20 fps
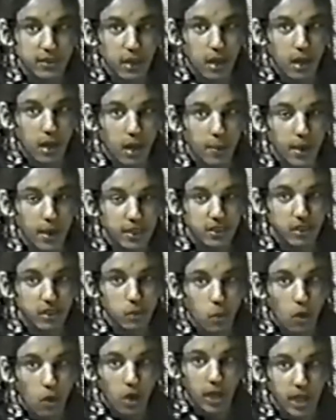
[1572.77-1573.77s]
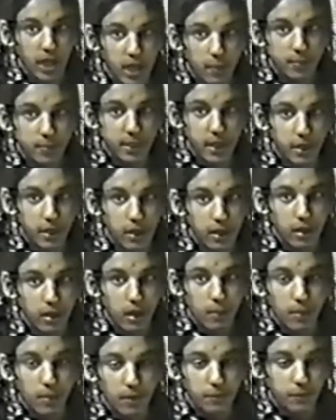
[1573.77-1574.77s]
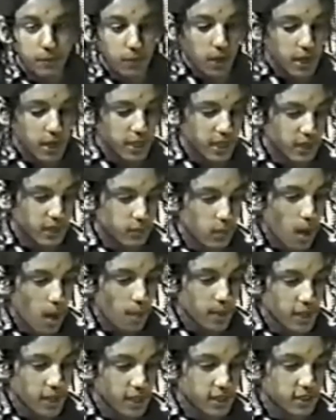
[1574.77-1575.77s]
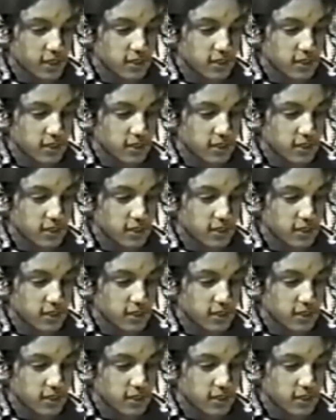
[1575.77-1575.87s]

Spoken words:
I'm actually walking up there, I'm up front robbing it.